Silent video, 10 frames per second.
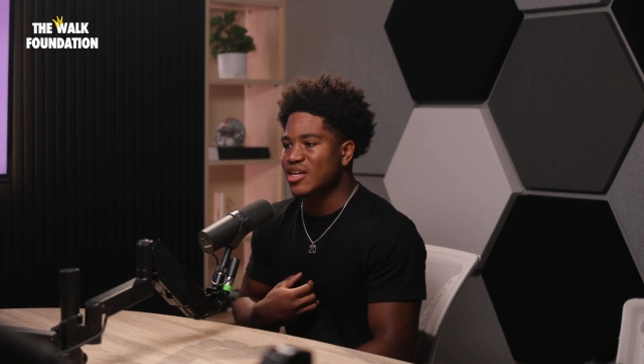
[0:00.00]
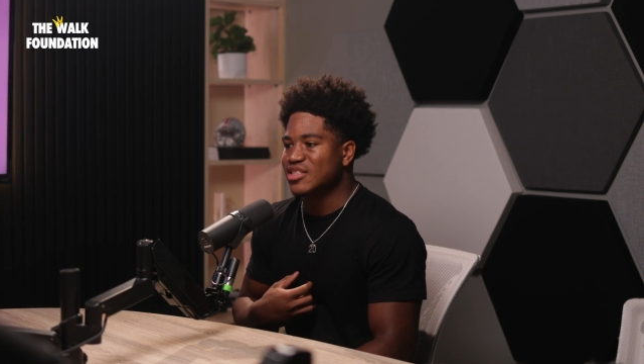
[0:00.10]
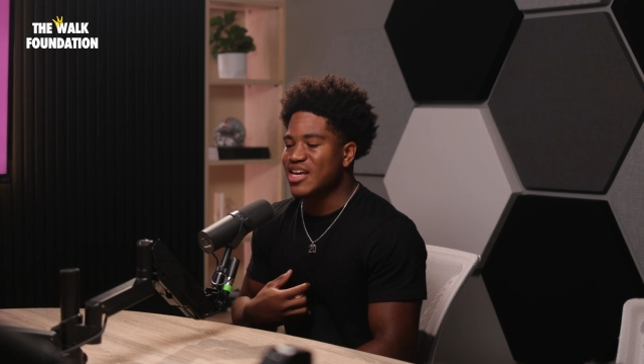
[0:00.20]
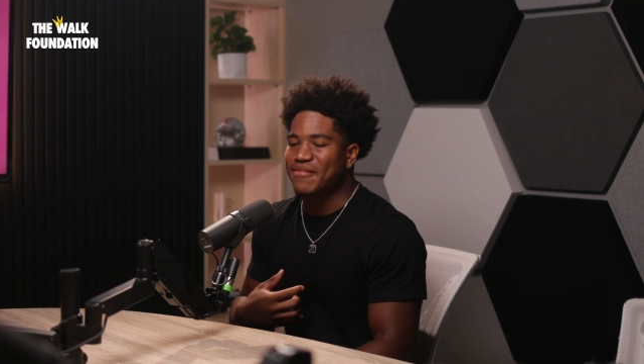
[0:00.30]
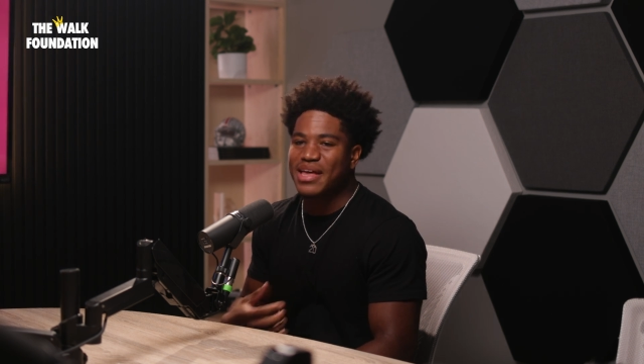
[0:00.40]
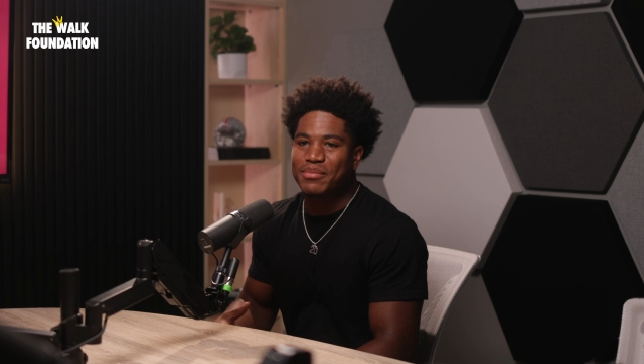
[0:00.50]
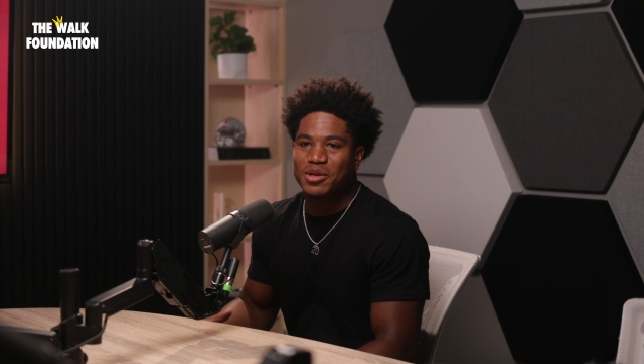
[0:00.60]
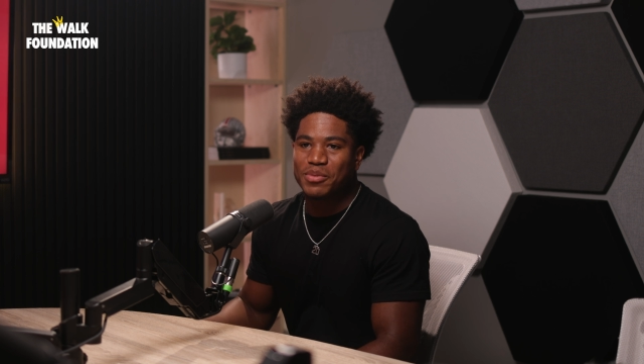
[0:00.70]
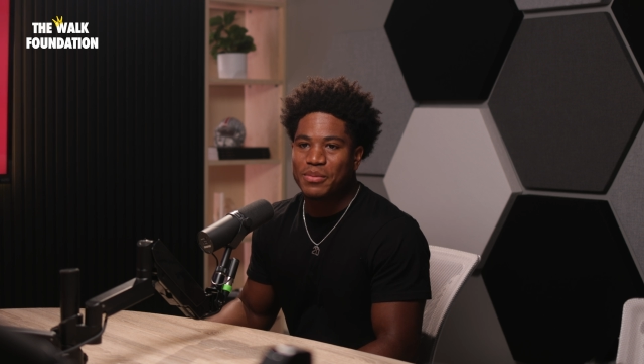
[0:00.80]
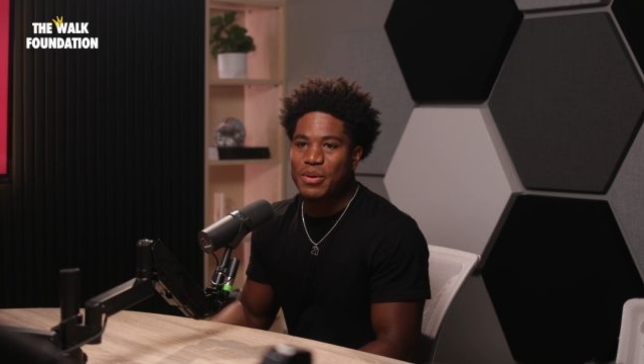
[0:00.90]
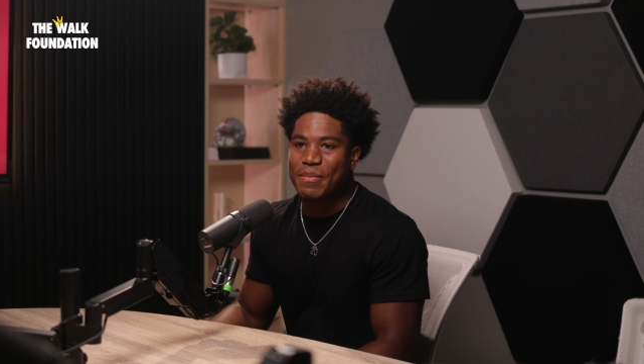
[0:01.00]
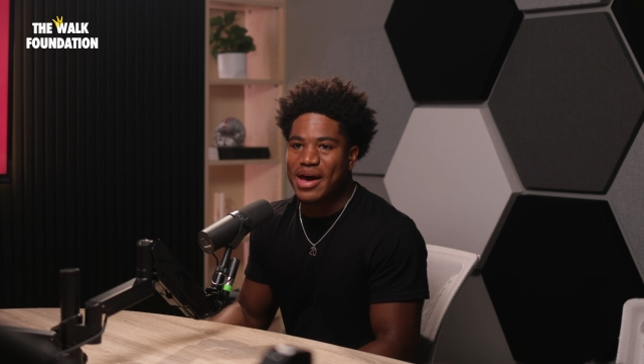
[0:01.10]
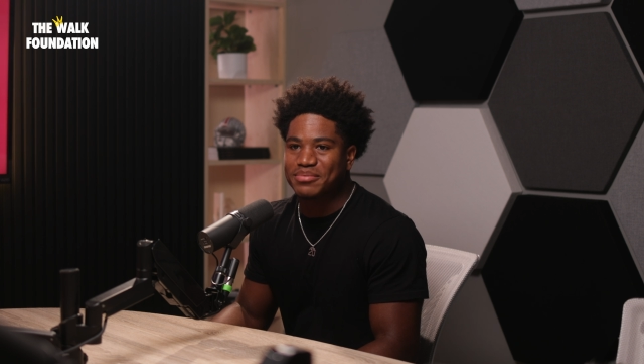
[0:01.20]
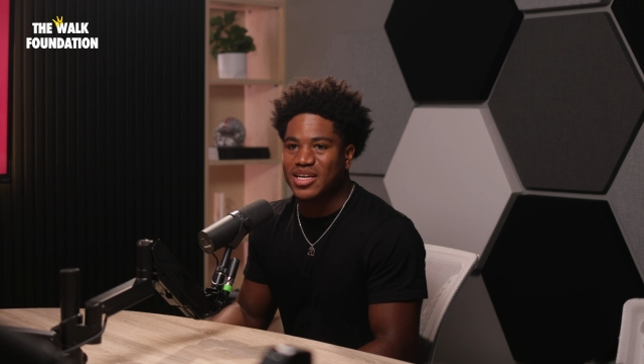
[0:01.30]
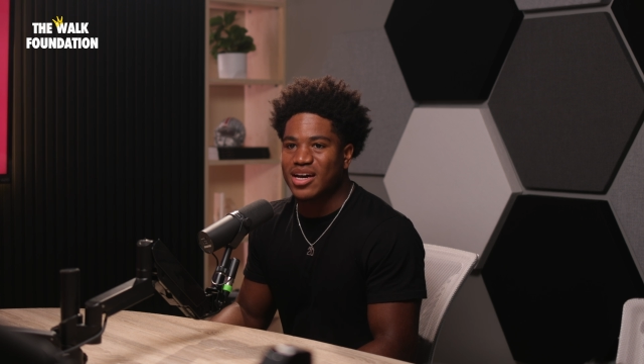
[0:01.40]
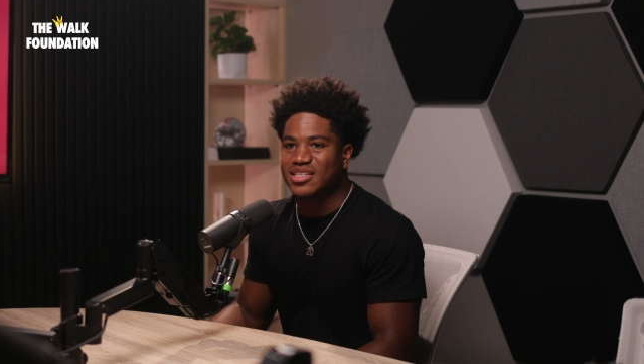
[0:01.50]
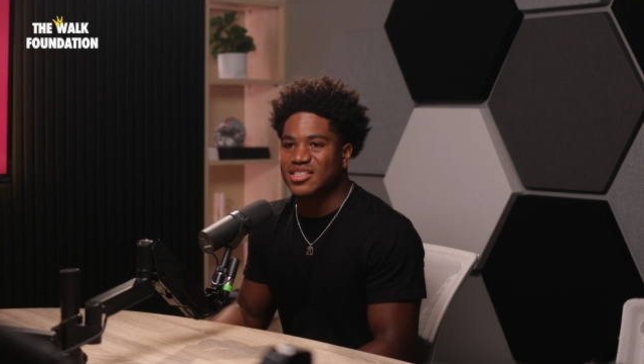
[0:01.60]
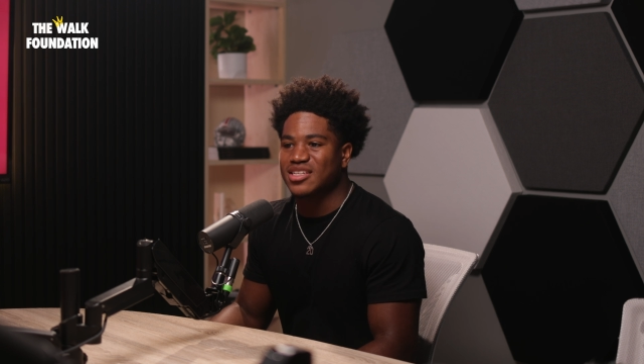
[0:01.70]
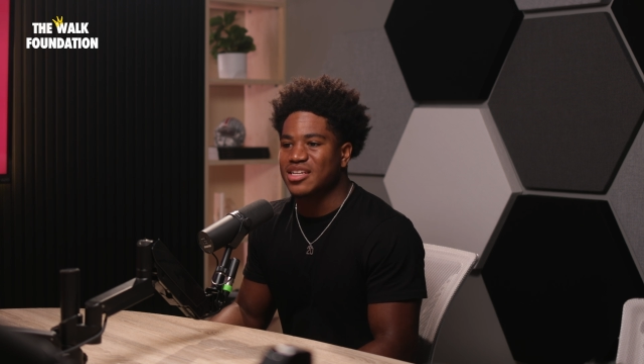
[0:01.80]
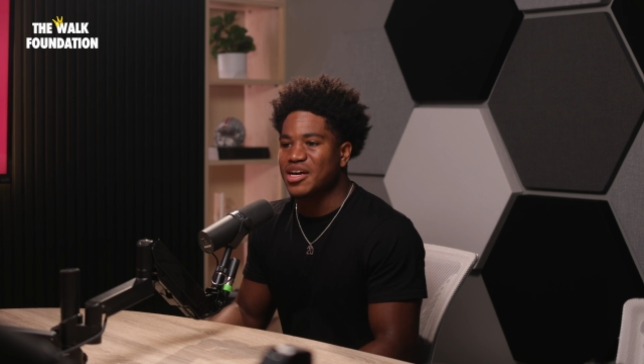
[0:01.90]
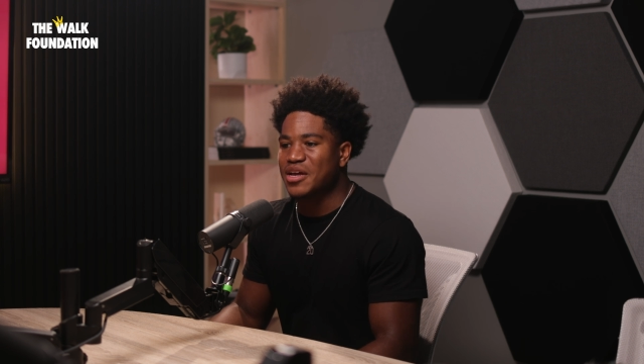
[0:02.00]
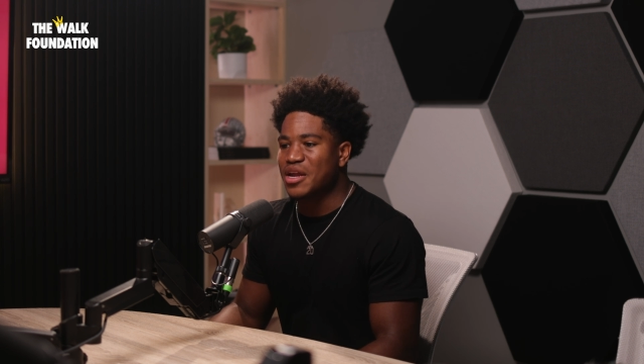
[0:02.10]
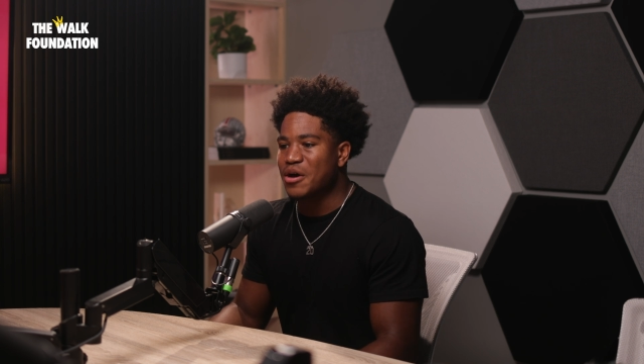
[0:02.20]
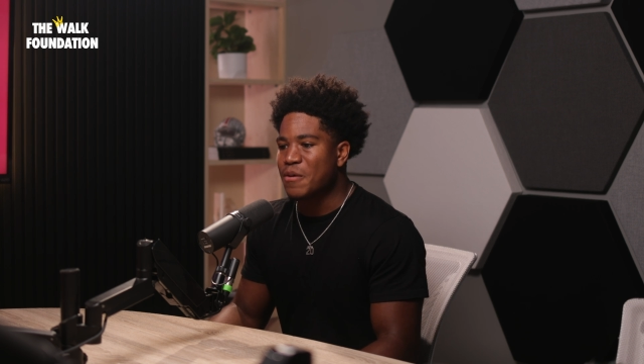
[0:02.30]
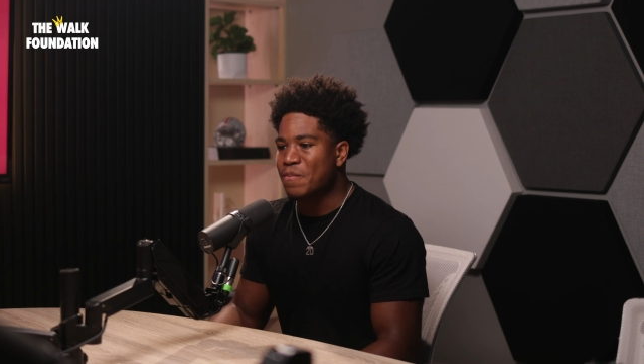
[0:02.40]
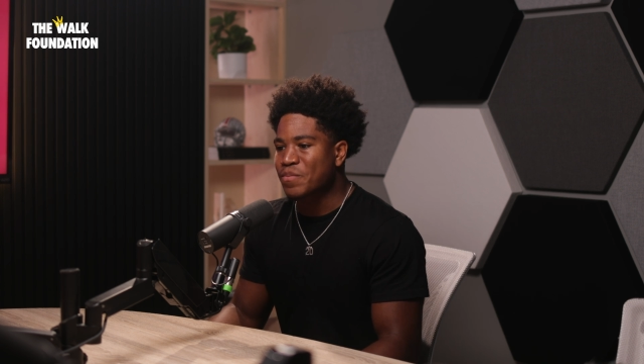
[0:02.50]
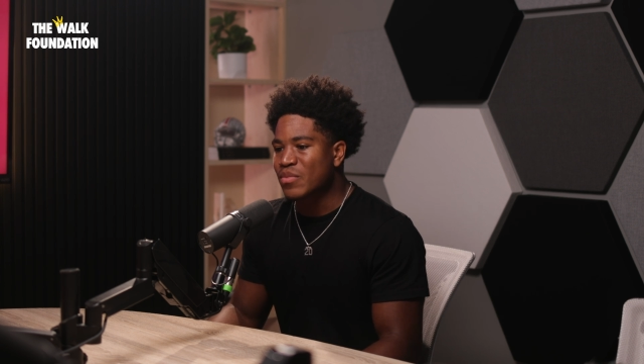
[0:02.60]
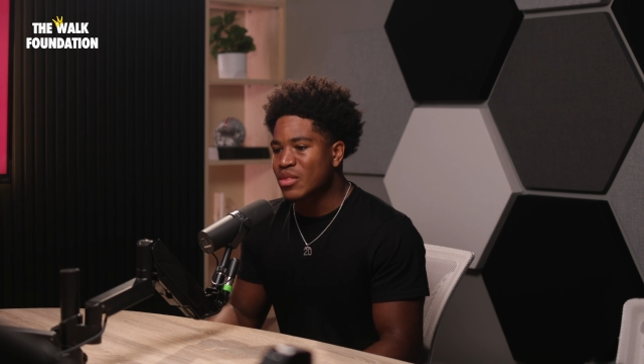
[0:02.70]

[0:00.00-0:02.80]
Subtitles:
to have that many people baptized and